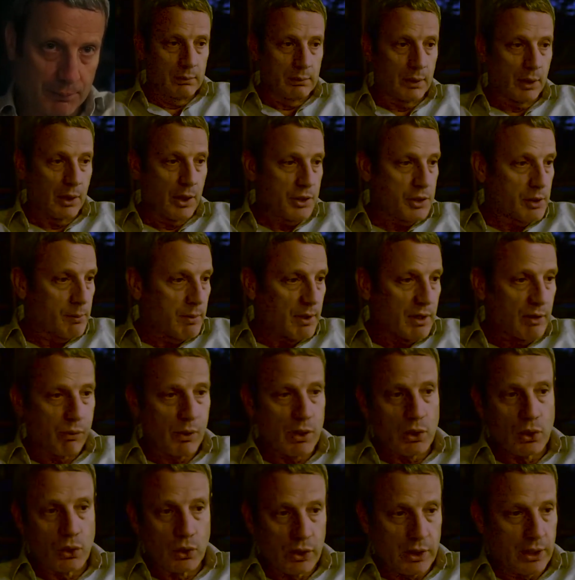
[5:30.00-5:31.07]
Regrettably, if
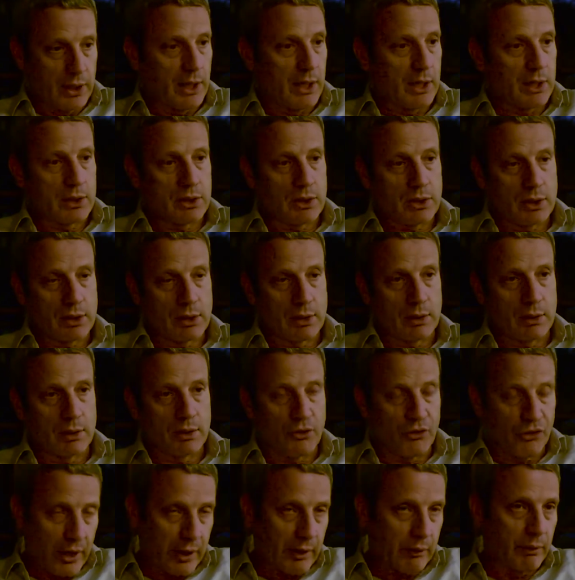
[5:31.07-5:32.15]
we look at the
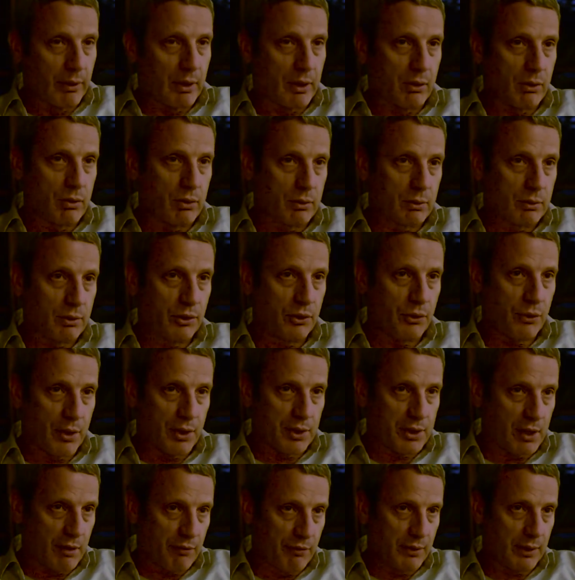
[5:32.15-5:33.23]
track record
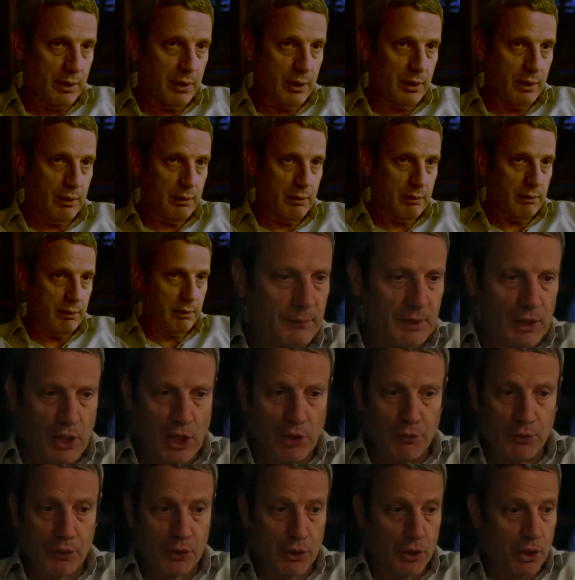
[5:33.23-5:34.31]
throughout Africa,
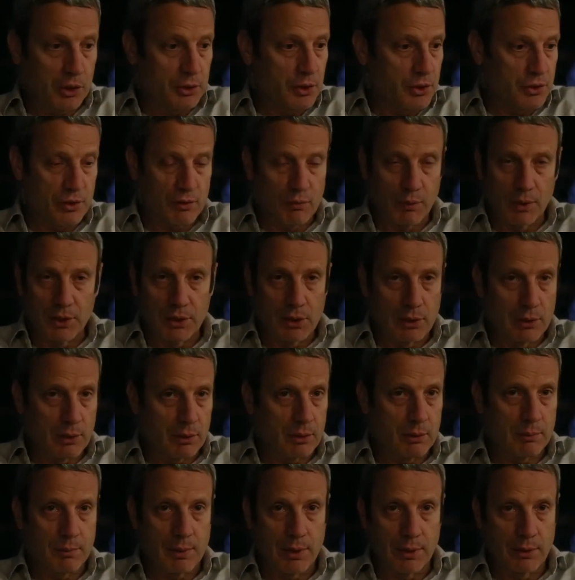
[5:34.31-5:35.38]
and regardless of where you
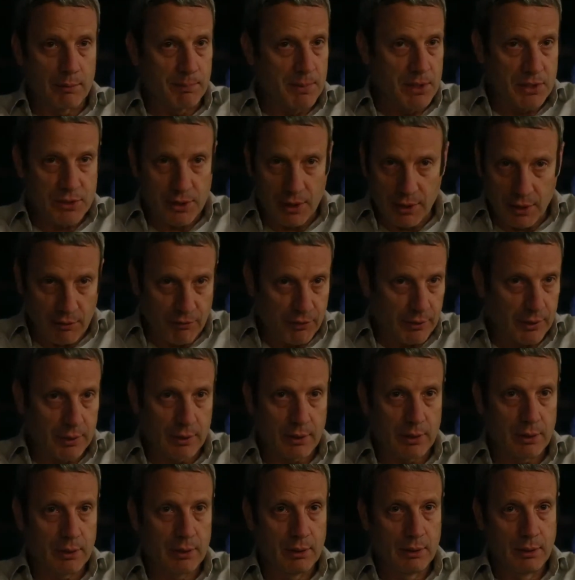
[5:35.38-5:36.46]
look, whether it be South
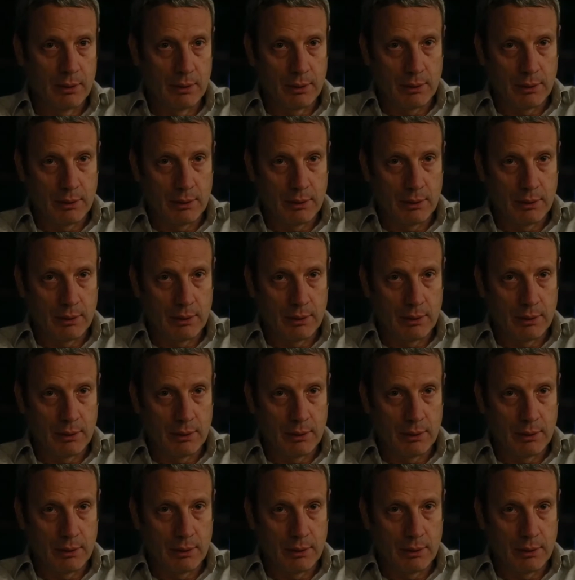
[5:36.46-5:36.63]
Africa,